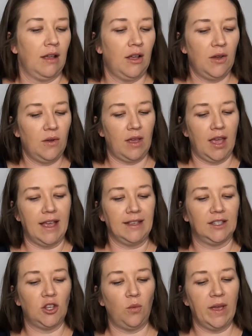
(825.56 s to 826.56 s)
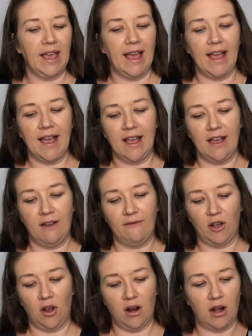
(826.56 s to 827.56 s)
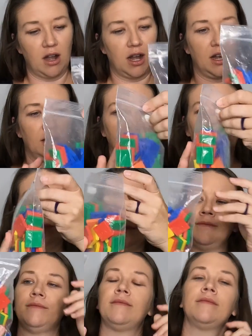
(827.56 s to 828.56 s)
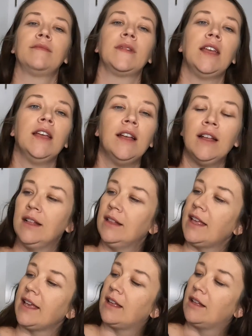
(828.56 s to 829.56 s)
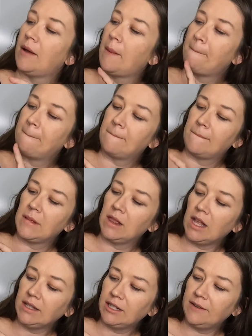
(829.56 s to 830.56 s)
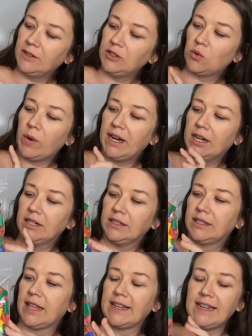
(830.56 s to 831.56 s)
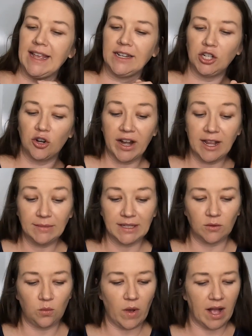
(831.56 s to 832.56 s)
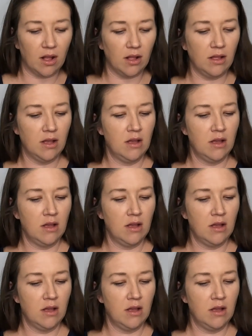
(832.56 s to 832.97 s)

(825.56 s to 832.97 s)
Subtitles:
Okay, so we have our like lots of different squares, like tangrams as well.